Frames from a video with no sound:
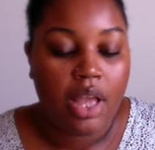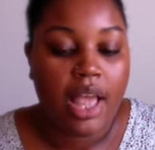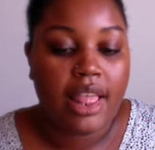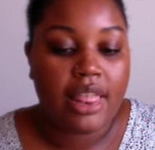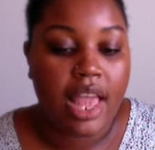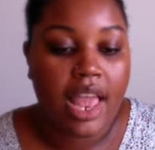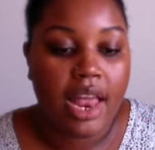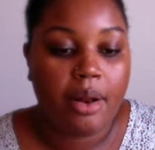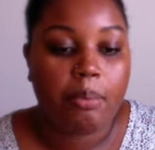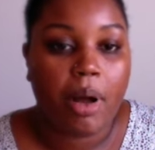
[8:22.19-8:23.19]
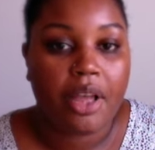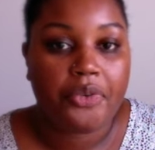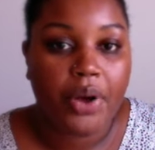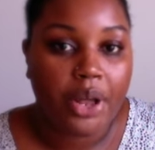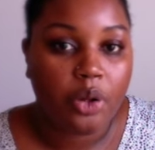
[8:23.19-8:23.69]
And then my
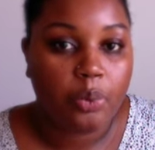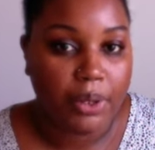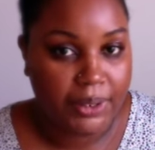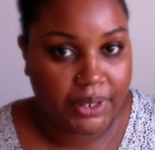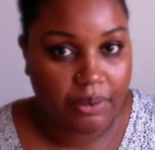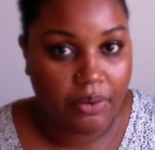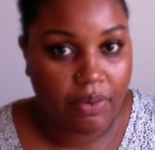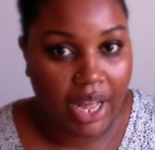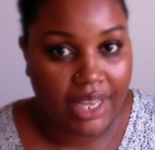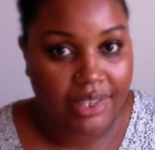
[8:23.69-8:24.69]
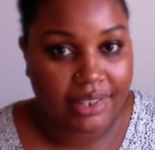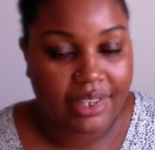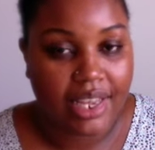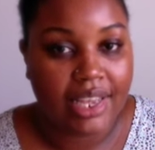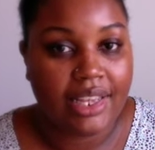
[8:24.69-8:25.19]
final piece of advice
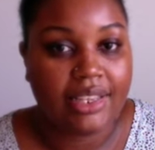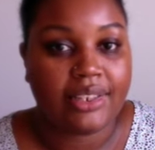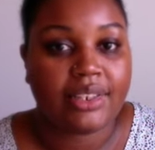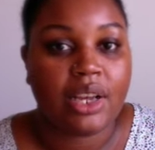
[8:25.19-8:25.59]
is,